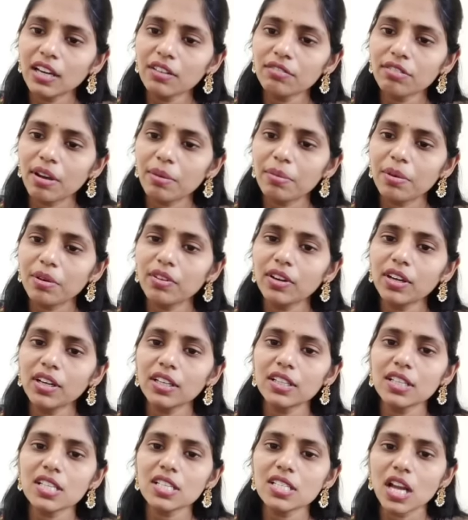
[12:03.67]
in february
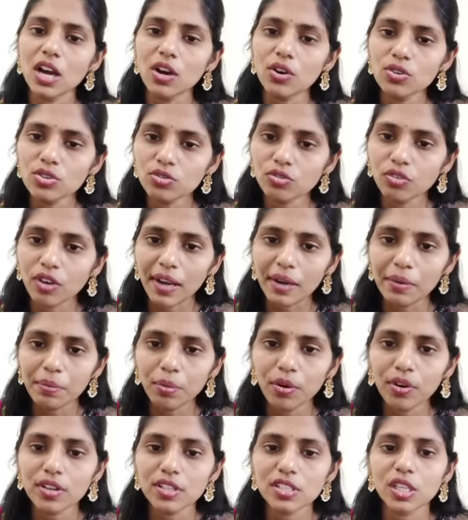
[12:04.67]
it is now
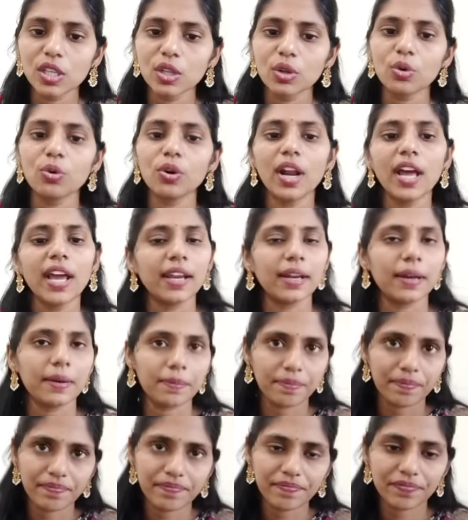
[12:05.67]
5.09
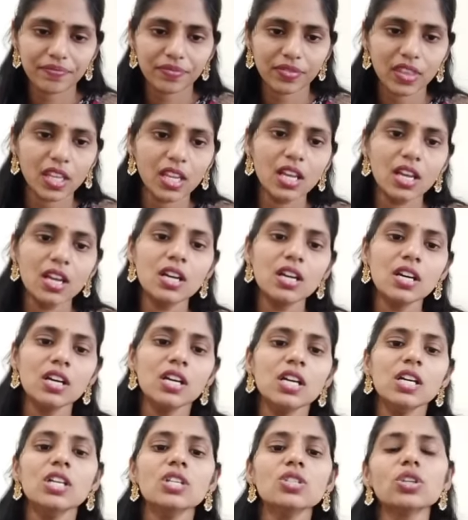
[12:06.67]

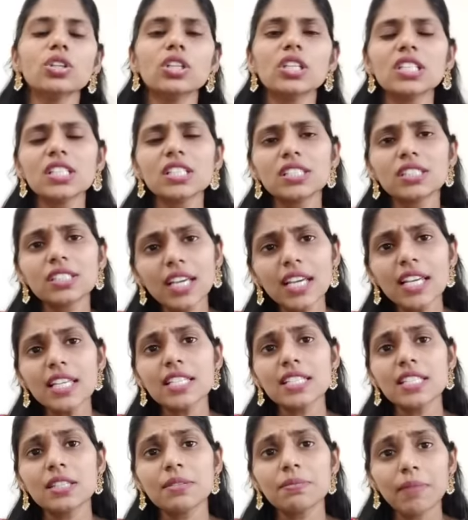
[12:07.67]
so this is
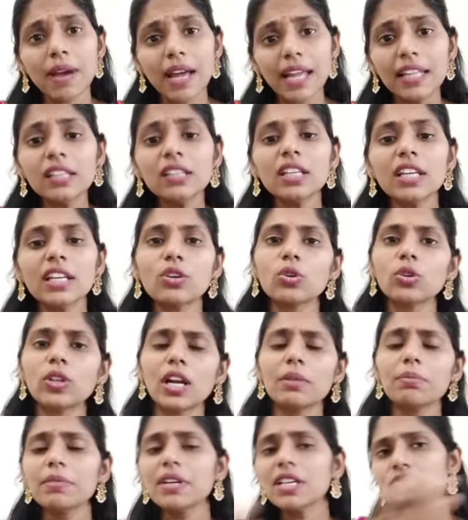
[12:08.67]
sixth month into
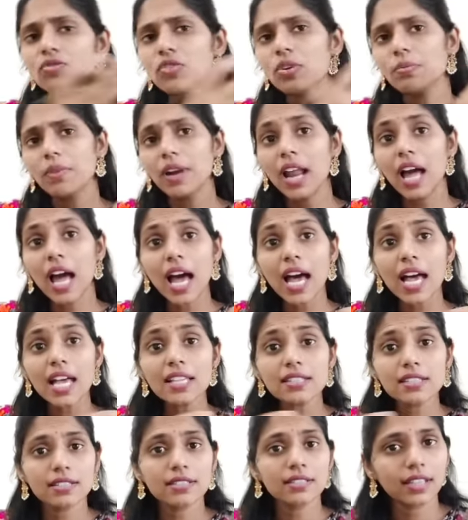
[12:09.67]
that means from
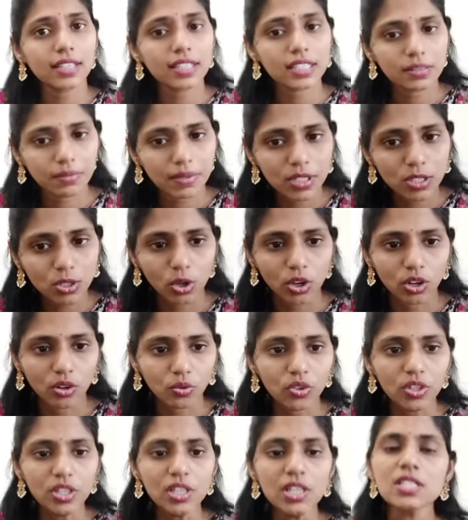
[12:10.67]
last six months
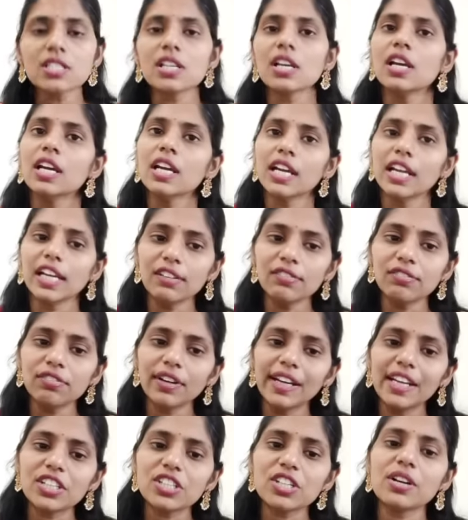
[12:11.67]
onwards
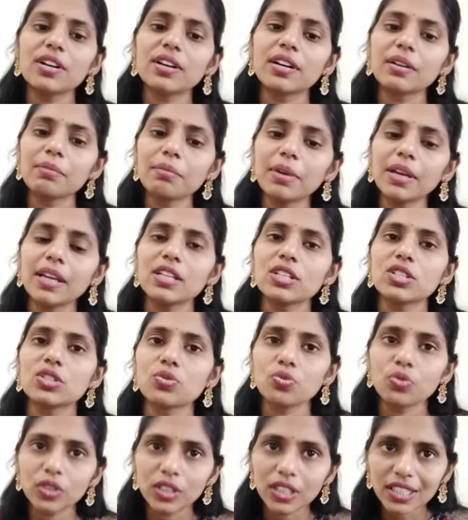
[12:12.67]
inflation remained
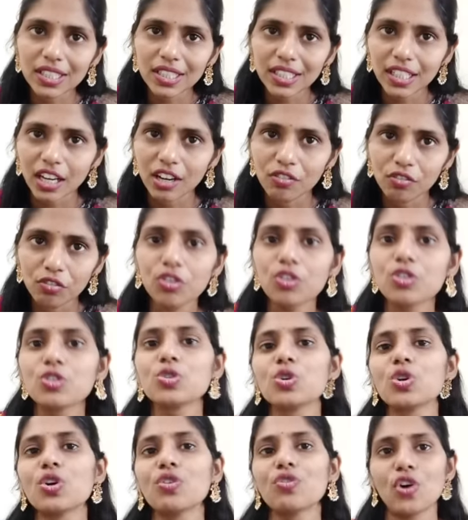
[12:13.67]
within the
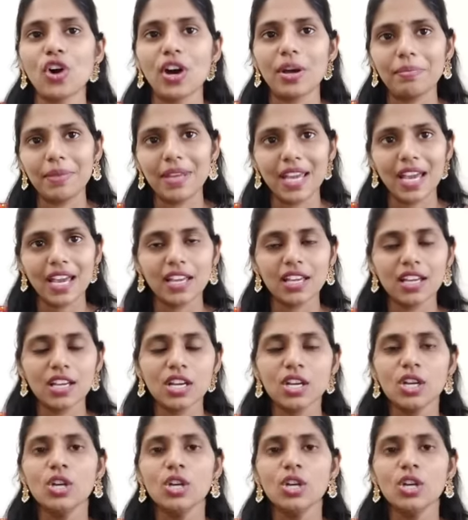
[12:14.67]
comfort zone of rbi